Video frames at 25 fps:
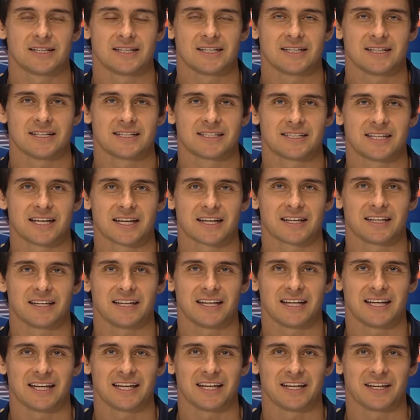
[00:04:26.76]

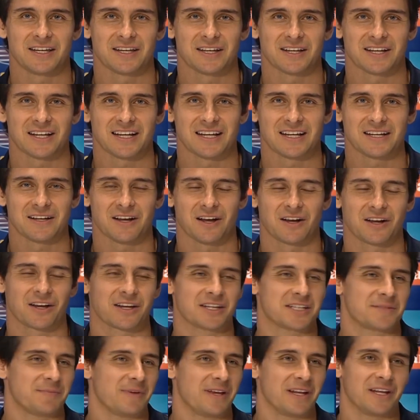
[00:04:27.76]
Secondly, I'm going to
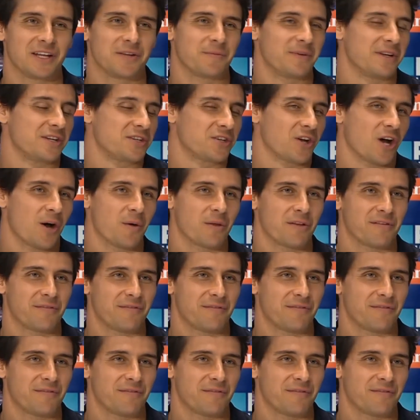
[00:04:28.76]
spend a little bit of time with the